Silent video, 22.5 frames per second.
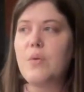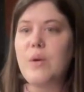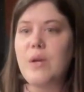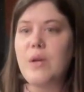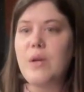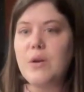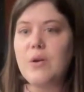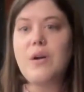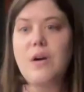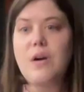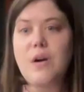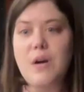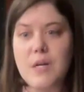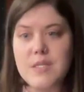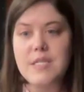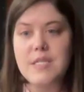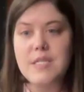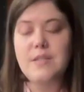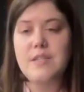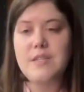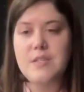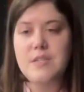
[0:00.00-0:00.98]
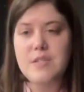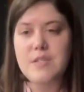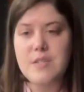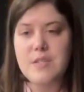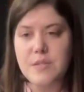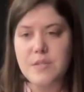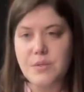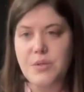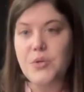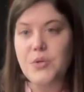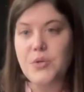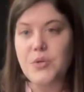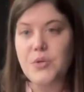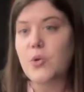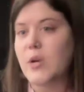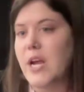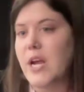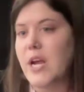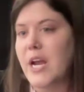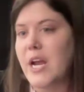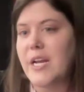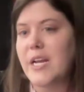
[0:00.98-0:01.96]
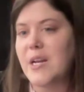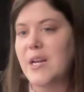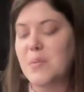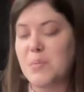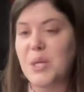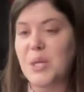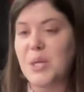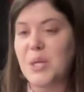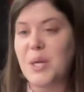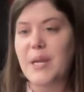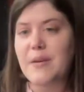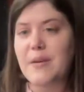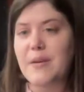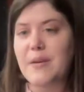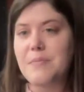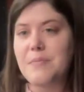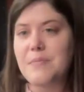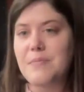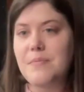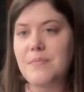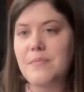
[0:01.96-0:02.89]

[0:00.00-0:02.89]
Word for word: we are constantly still creating and playing.